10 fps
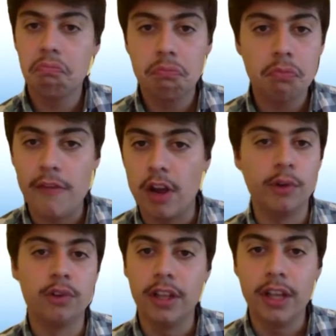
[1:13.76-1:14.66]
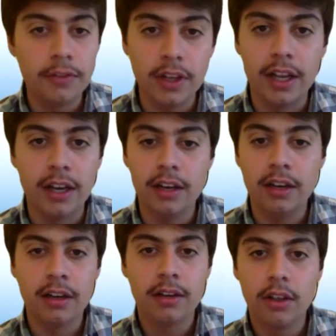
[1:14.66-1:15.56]
have you always lived
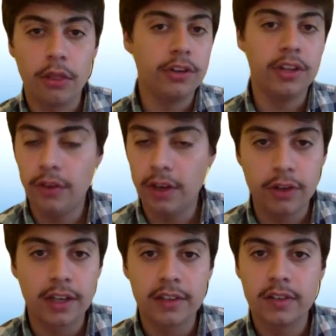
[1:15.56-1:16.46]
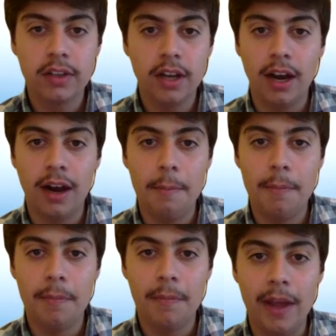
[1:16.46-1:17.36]
in the 13th district?
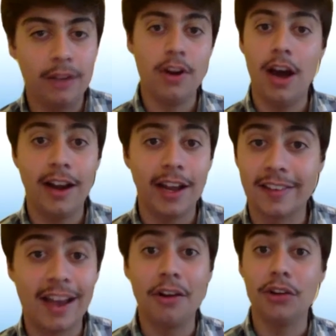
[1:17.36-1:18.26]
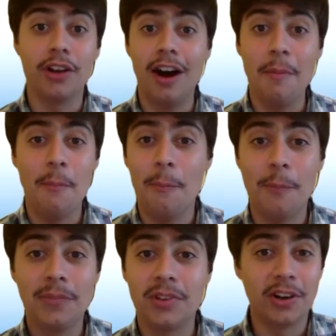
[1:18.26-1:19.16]
And if not, I guess, how did you come
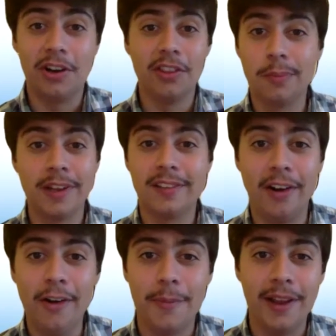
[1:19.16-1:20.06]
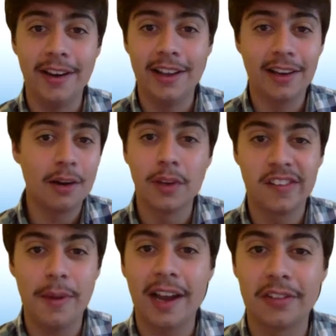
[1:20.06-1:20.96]
to call this place home? And kind of what's
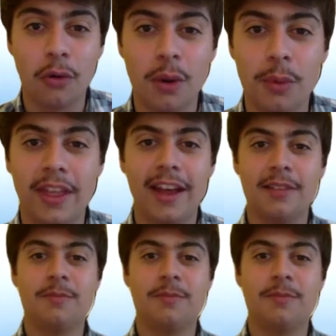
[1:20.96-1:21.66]
your backstory with that?